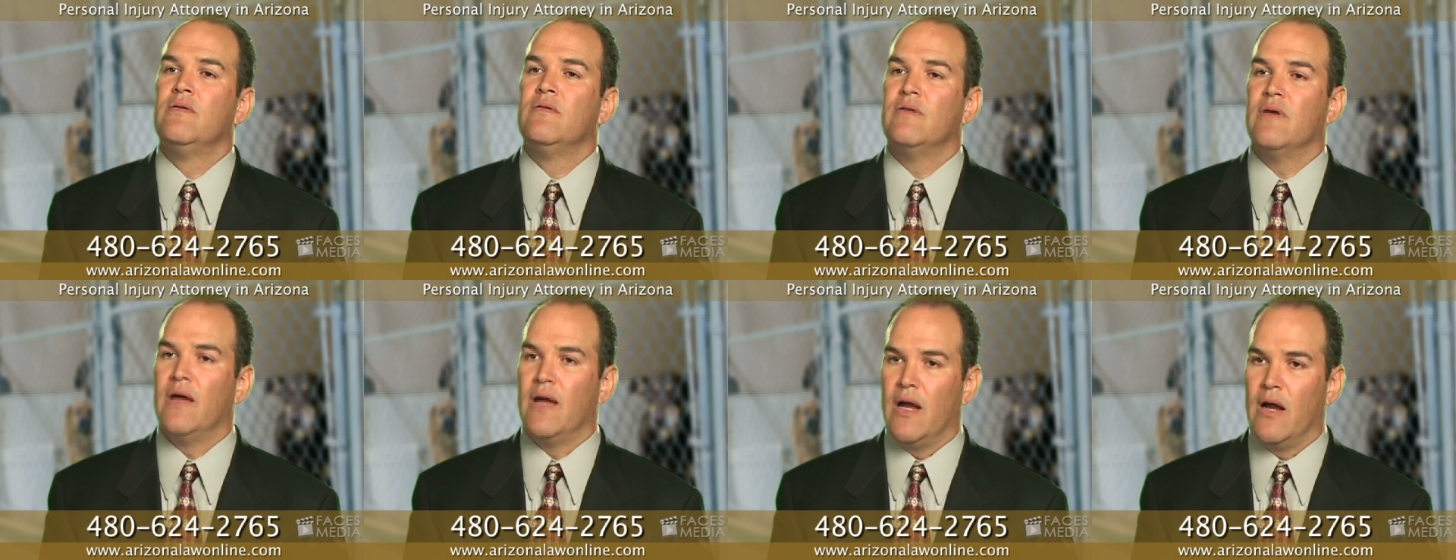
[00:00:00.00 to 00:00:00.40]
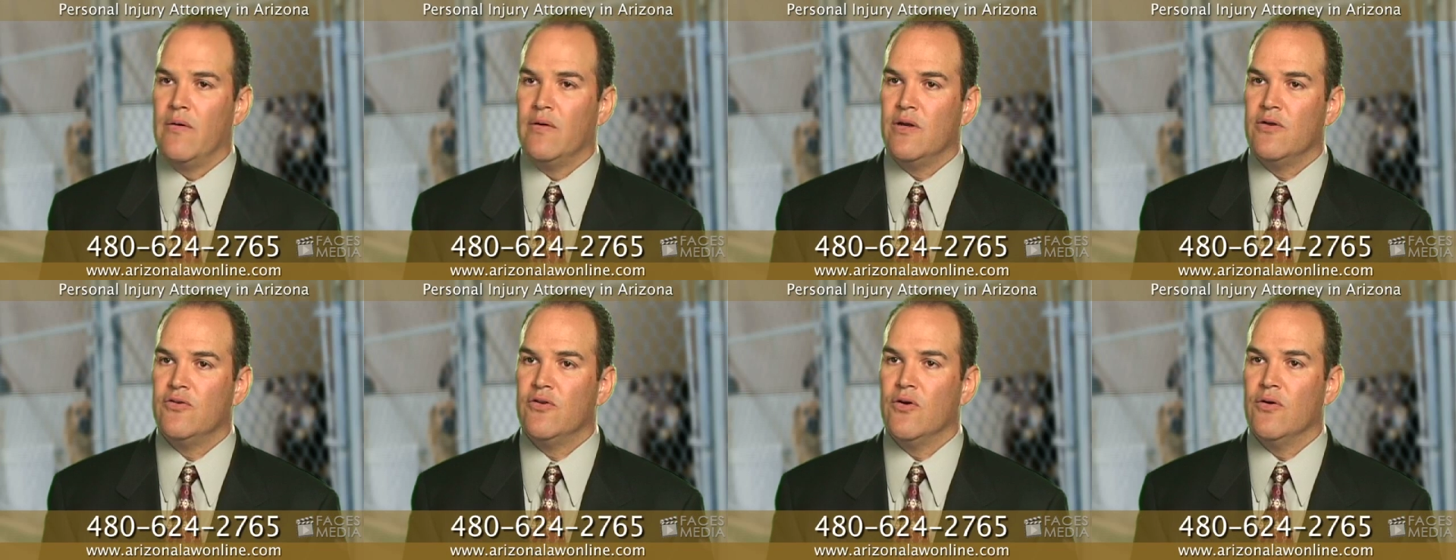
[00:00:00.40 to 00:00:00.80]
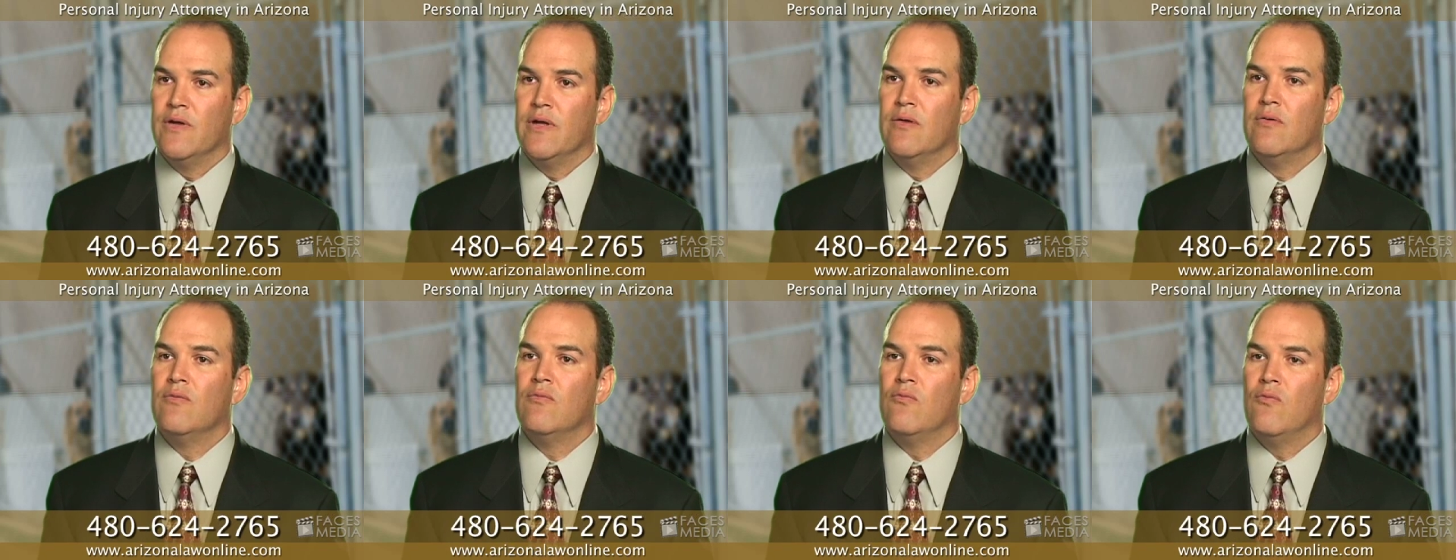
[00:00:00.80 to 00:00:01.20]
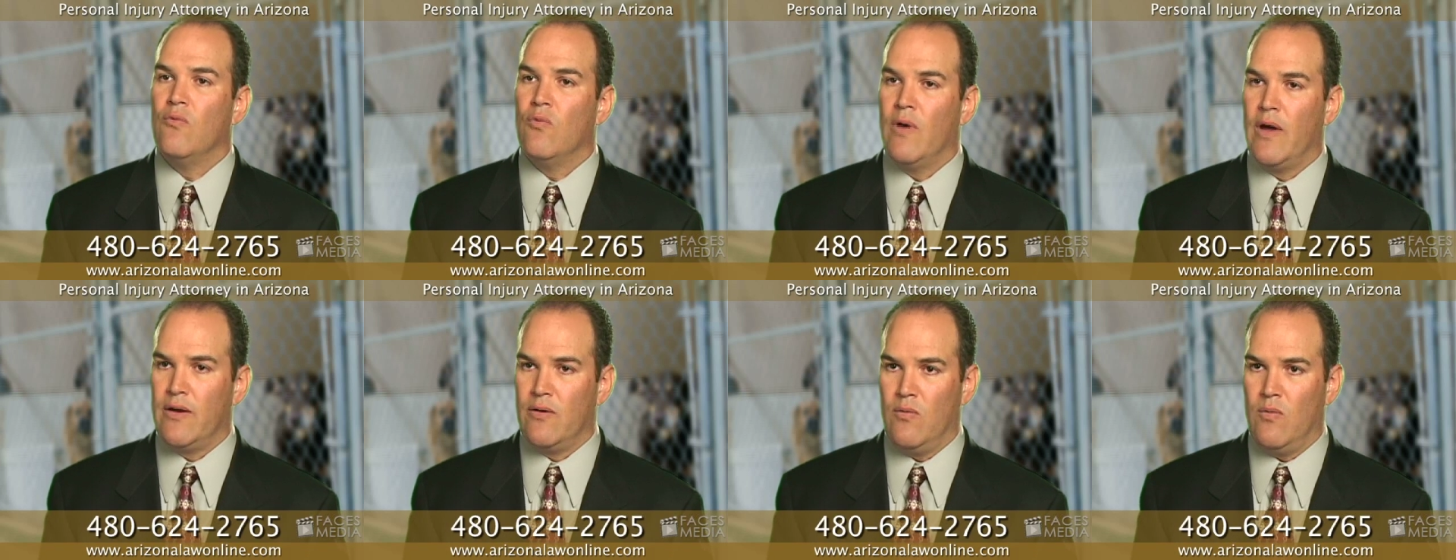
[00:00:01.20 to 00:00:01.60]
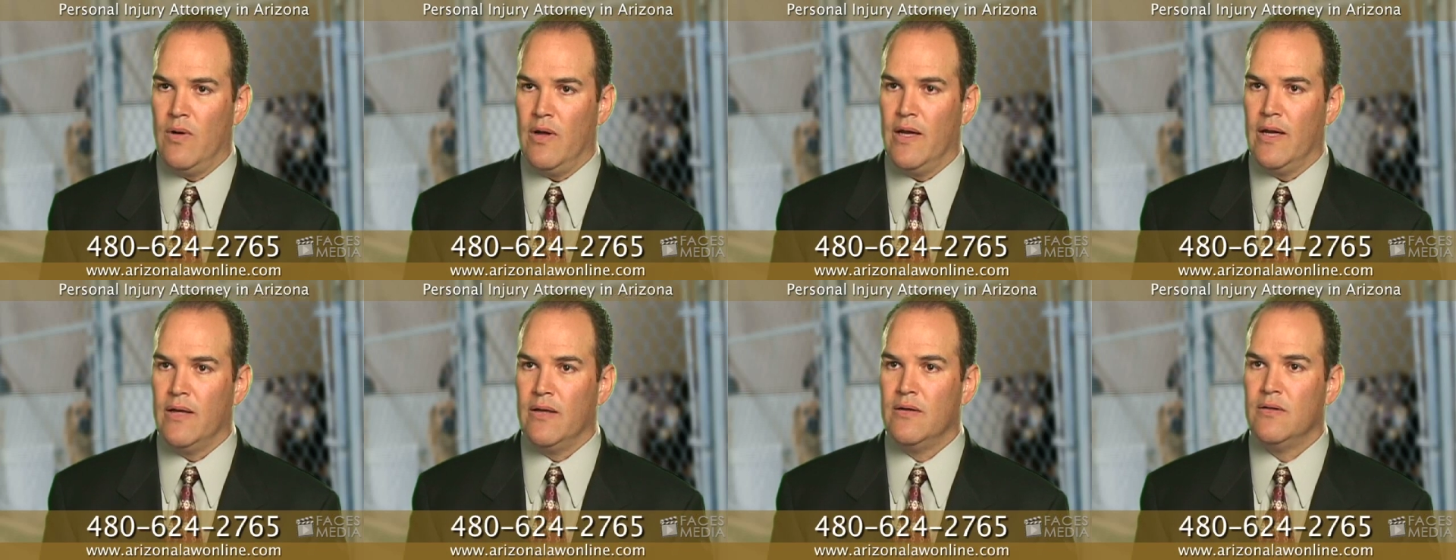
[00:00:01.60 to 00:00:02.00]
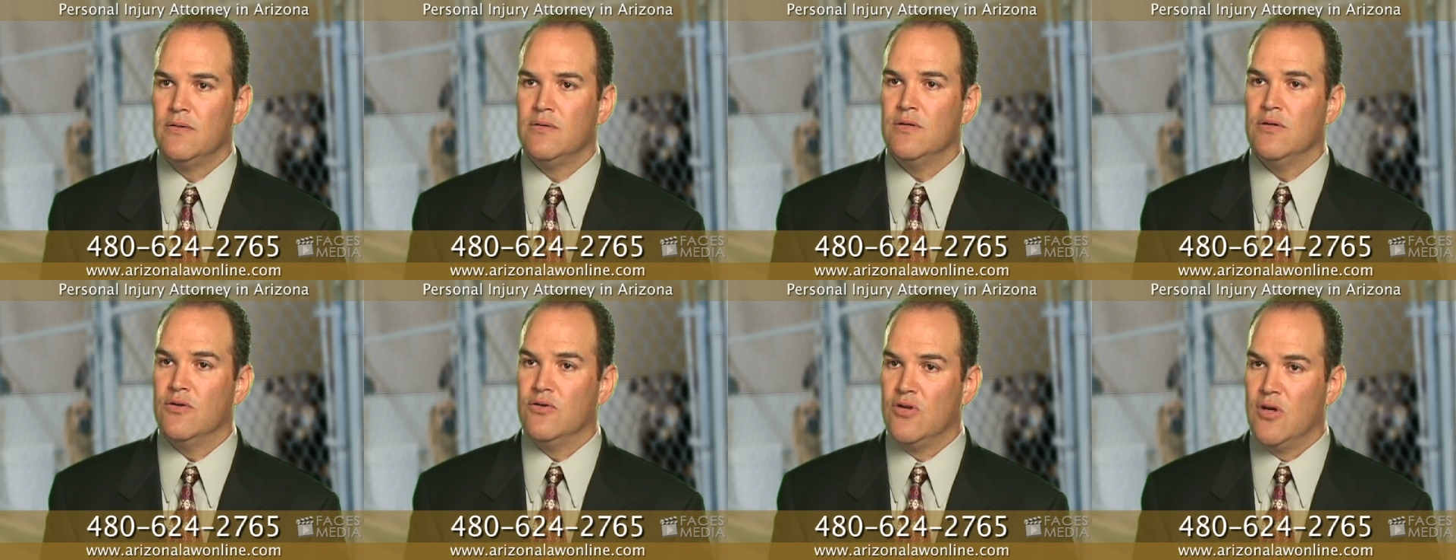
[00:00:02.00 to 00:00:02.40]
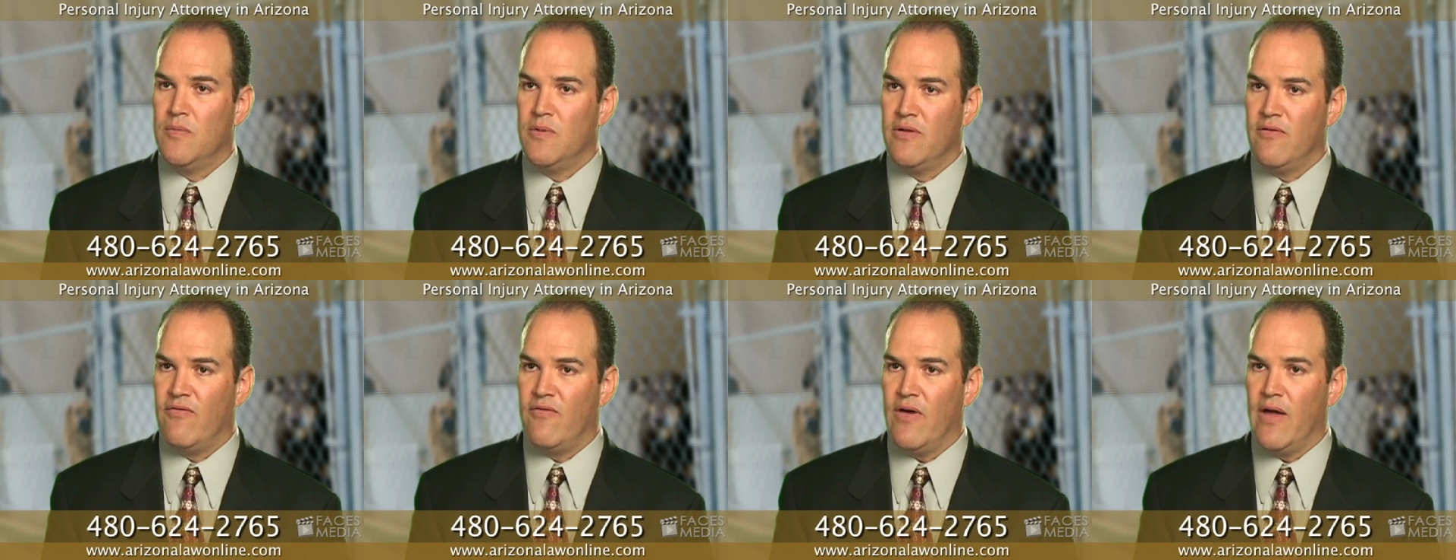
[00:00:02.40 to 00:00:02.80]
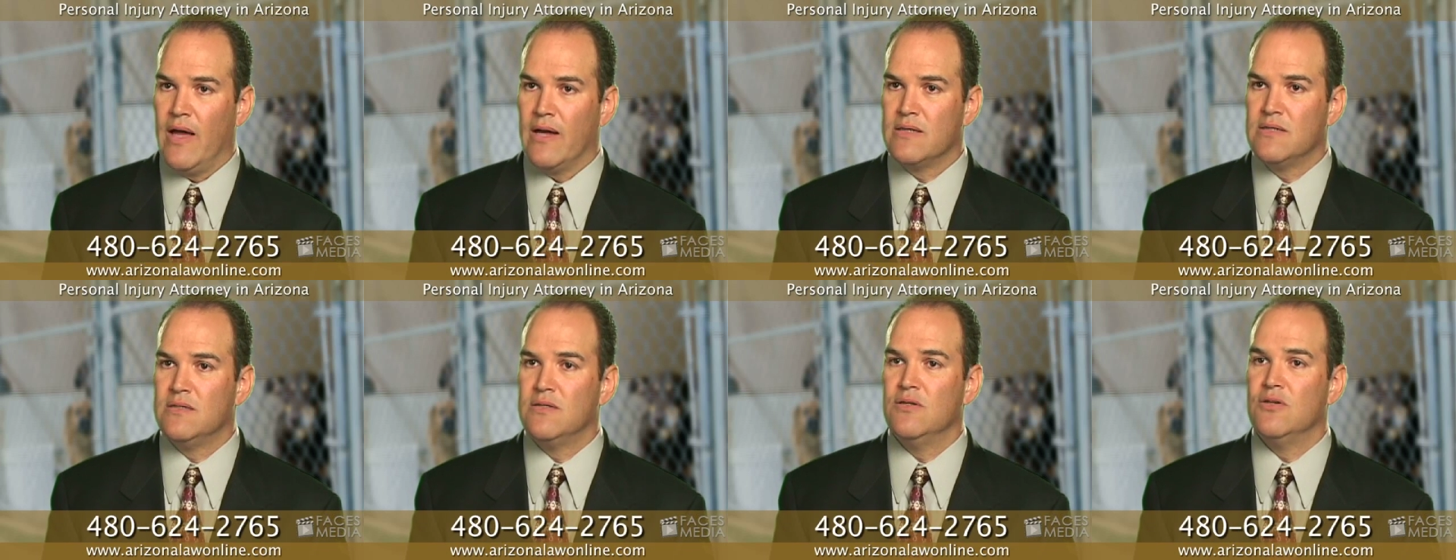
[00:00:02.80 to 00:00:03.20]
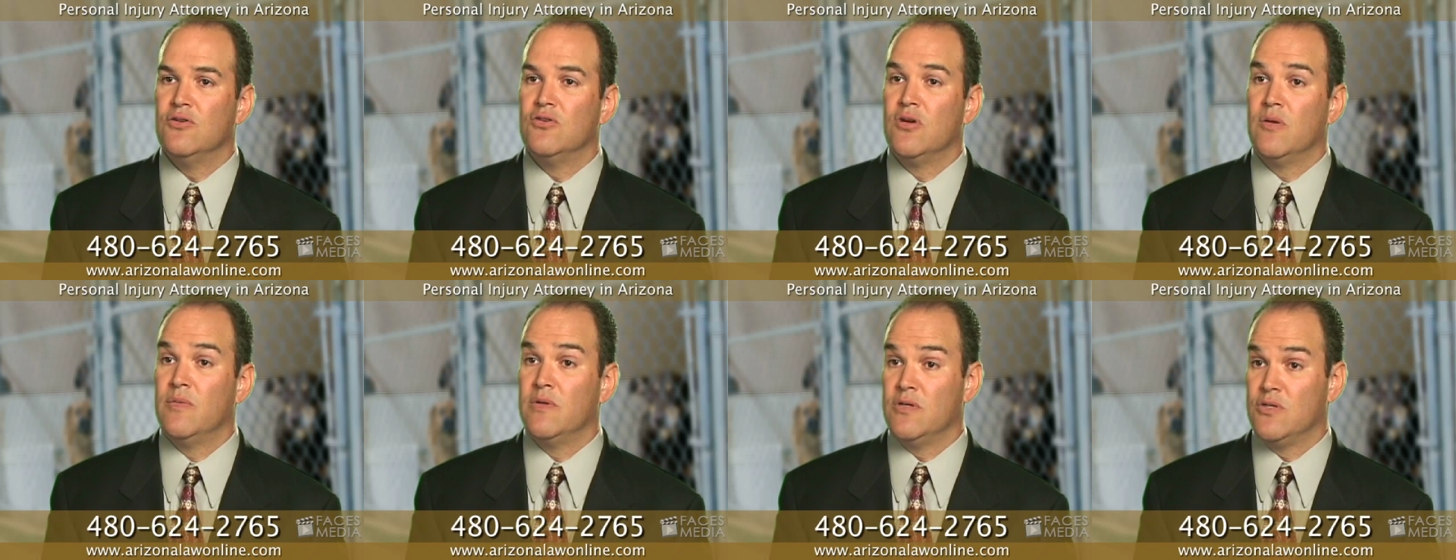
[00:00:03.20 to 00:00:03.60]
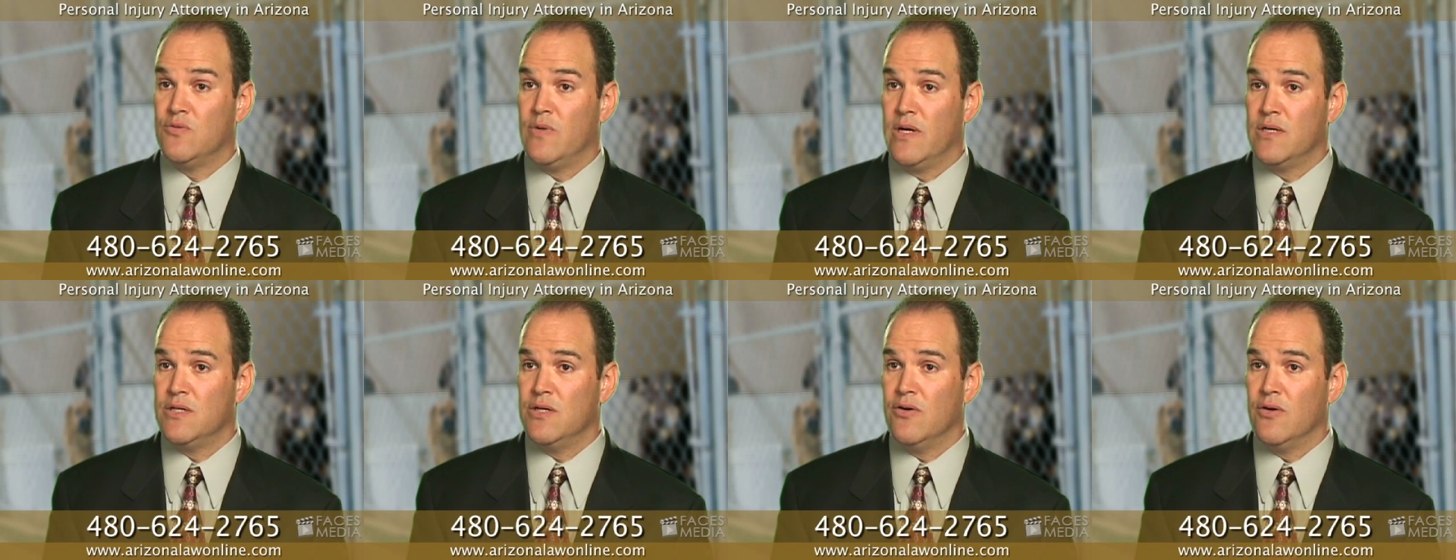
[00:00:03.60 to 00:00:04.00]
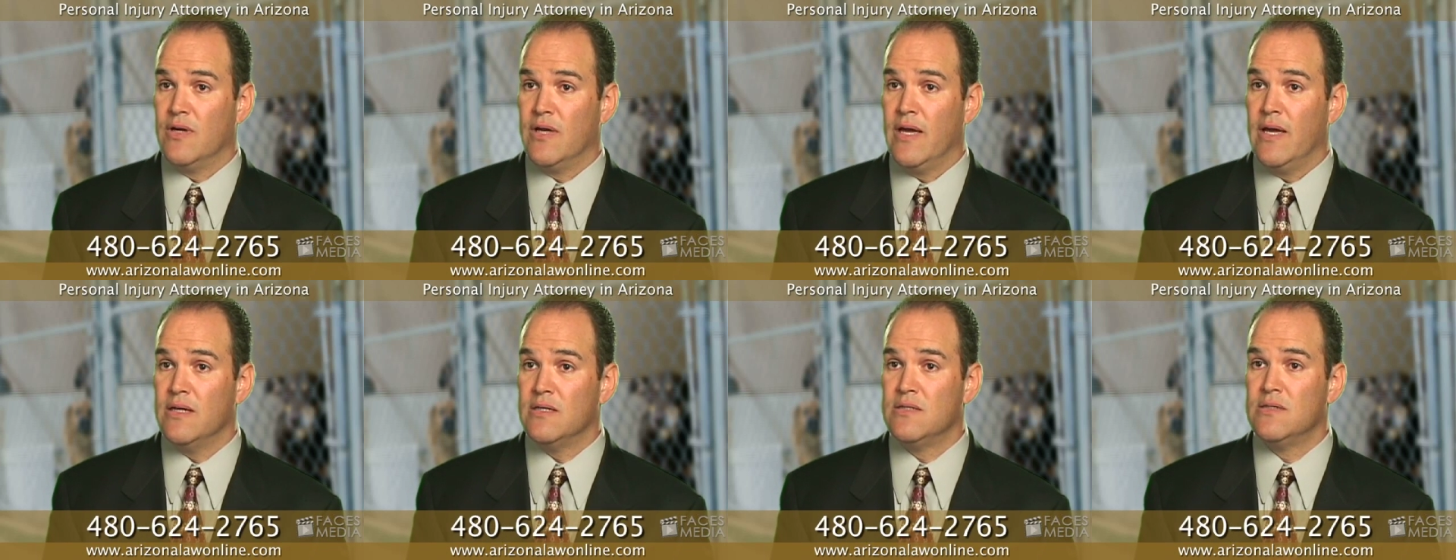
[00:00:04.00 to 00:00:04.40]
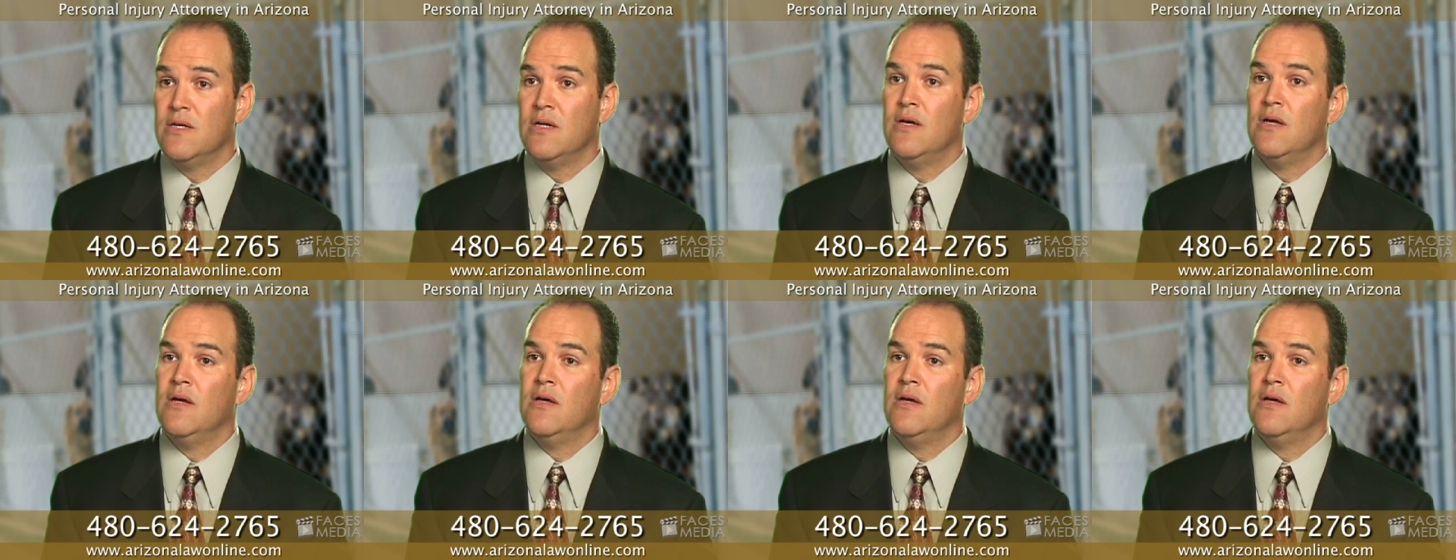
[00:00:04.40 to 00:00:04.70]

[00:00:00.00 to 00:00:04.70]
to hire an attorney right away to determine the facts, to determine the strengths of your case,